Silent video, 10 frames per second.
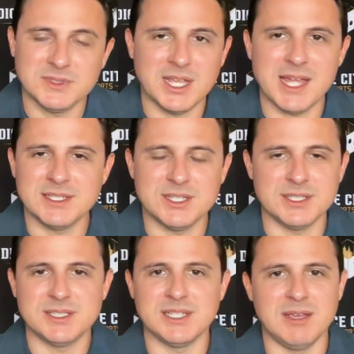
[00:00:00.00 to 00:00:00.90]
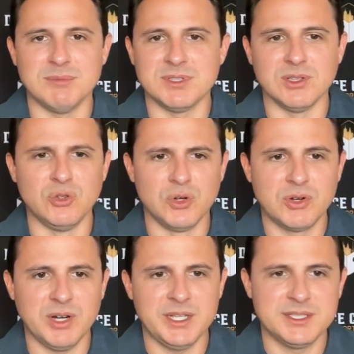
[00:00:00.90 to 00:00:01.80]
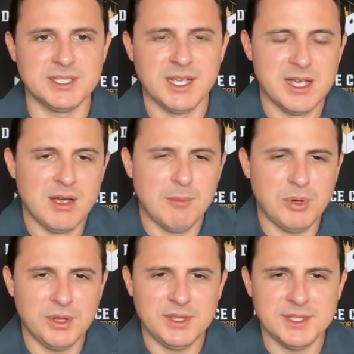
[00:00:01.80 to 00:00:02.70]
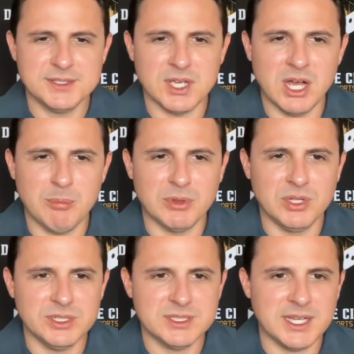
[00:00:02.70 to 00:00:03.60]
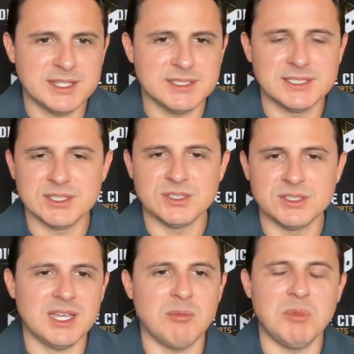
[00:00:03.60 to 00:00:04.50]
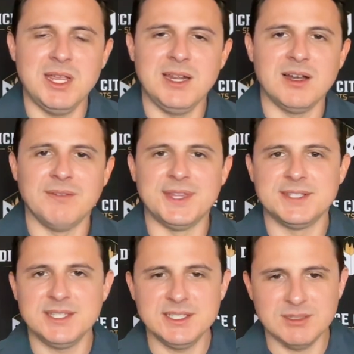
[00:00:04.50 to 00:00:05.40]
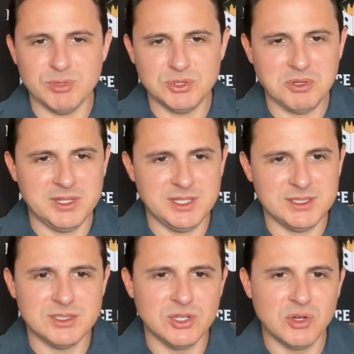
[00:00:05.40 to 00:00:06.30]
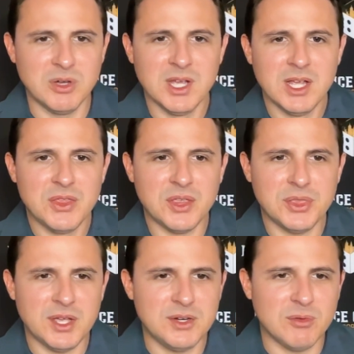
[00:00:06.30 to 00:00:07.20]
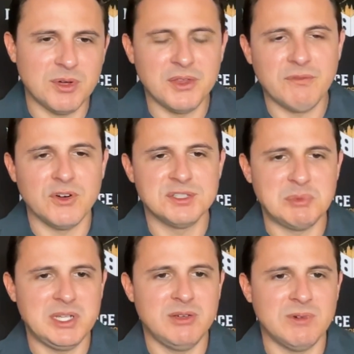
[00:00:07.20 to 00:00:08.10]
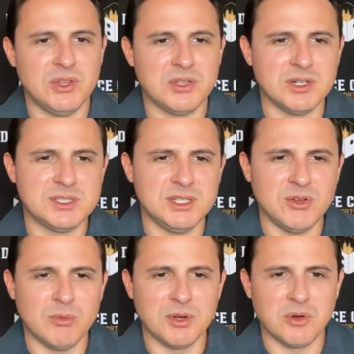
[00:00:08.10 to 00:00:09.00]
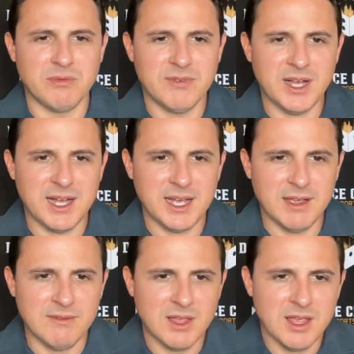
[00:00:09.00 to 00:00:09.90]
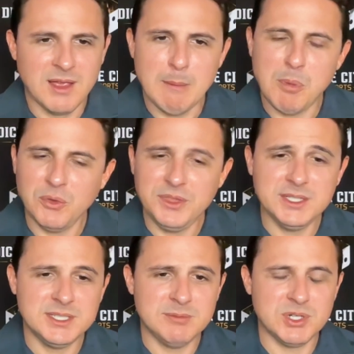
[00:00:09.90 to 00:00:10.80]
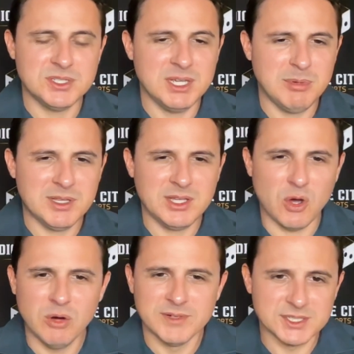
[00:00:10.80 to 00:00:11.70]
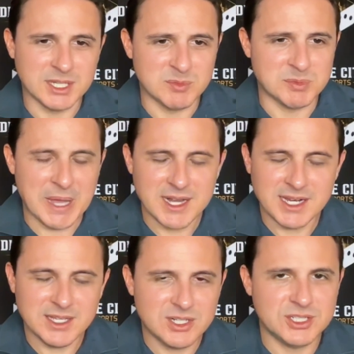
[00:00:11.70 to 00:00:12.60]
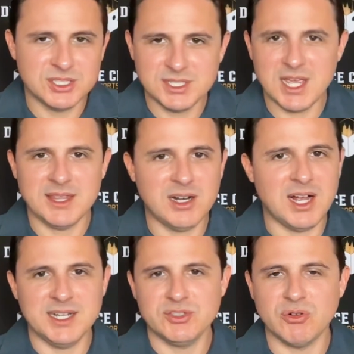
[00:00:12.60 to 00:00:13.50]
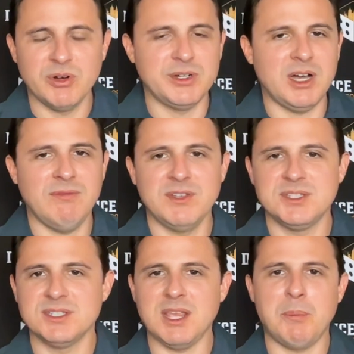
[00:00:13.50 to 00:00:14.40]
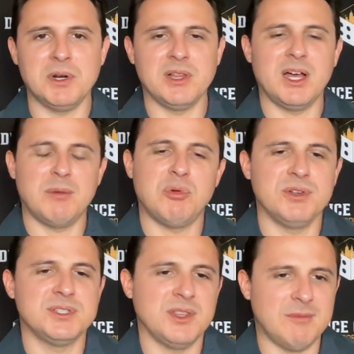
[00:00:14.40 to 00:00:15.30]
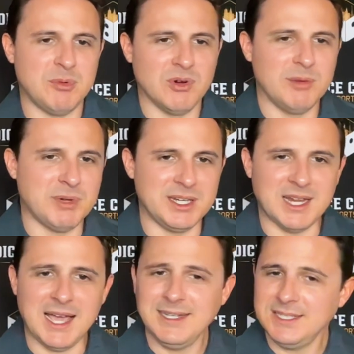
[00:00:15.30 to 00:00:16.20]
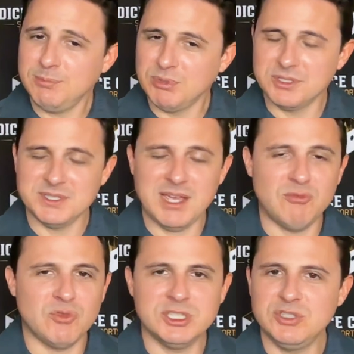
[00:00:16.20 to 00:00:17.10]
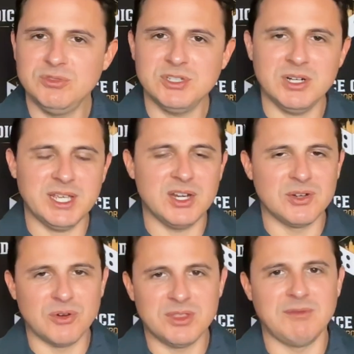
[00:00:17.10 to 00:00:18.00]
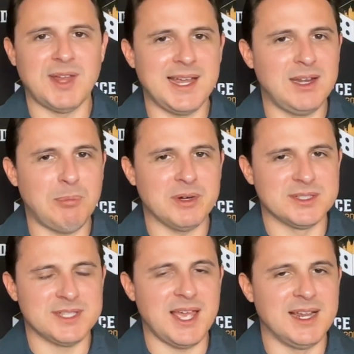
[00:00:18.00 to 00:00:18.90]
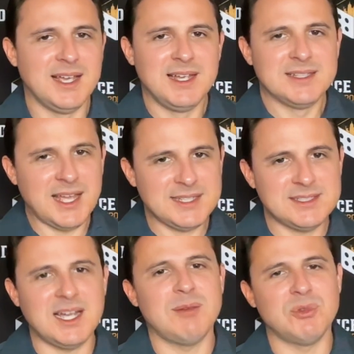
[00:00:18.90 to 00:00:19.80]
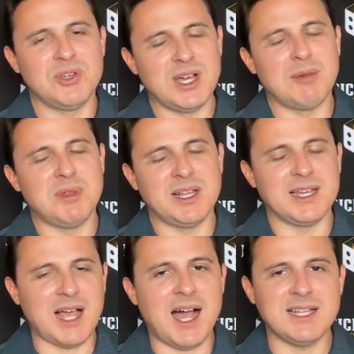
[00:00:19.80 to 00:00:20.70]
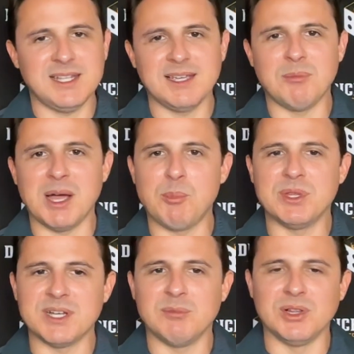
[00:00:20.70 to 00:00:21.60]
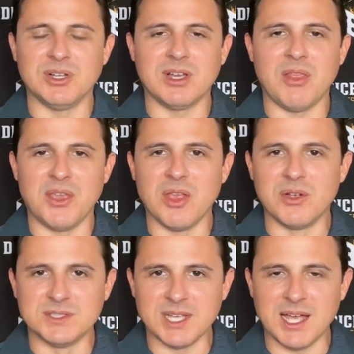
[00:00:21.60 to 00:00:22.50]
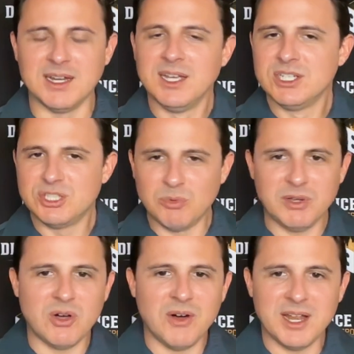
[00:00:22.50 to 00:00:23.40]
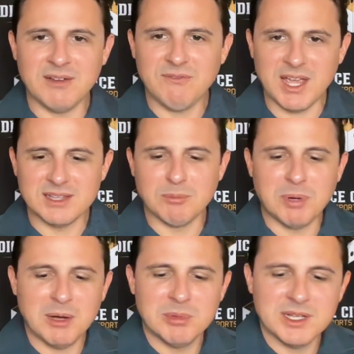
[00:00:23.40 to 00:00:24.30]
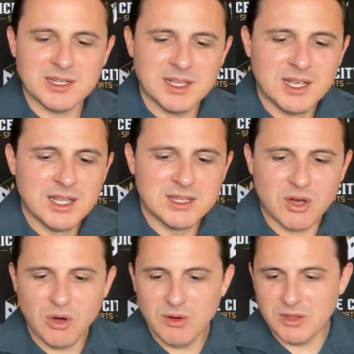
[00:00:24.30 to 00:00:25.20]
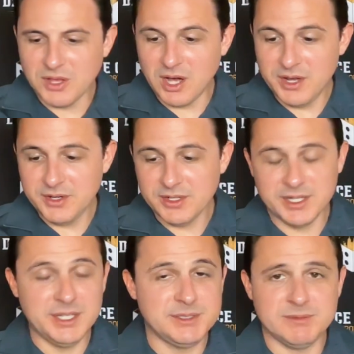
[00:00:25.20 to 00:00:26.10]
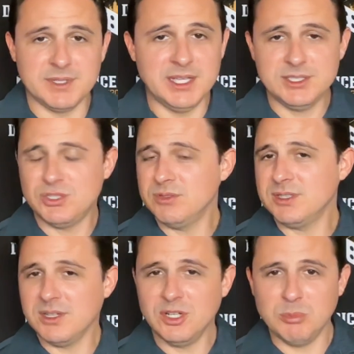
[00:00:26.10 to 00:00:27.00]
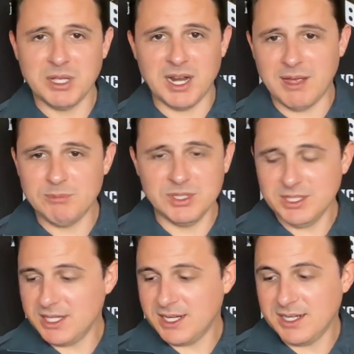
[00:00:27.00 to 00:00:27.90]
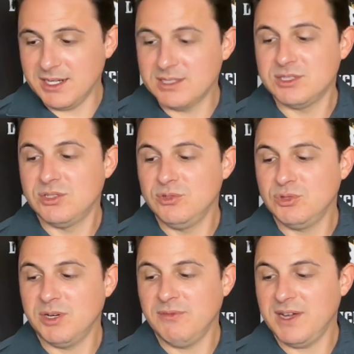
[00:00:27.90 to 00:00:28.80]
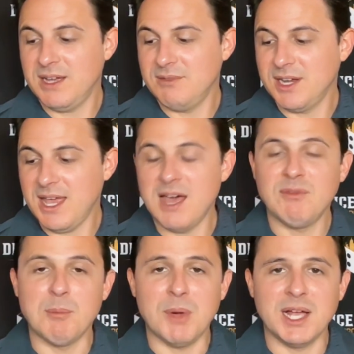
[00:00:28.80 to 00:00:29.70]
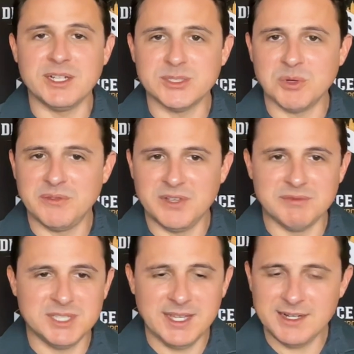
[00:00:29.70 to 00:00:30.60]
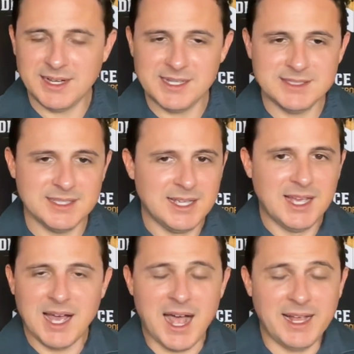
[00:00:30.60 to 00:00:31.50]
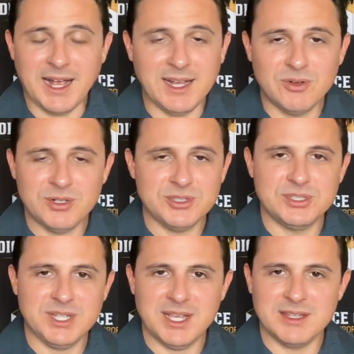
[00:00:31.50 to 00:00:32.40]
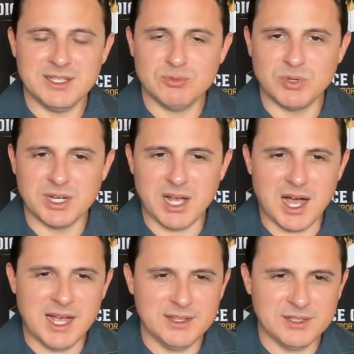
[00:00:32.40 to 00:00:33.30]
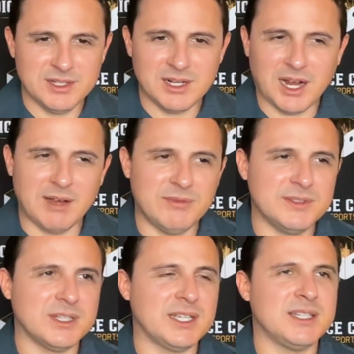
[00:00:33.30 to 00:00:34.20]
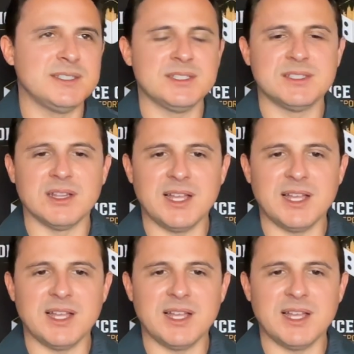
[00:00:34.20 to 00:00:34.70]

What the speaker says: That just seems ludicrous. Pulling this up, looks like this is the second meeting of the season between these two. The Thunder won the first meeting 113 to 105. Both these teams are typically over teams, man. I can understand their high-scoring offenses. They put a lot of points on the board, but 90%, once you start getting north of 90%, that's time where you got to be like, I think it might be time to look on the other side. Should we go ahead and fade the public? The under it's just a little bit. I'm looking at it here. It's 225.5 at -115 odds. I don't understand this one either. I feel like this is the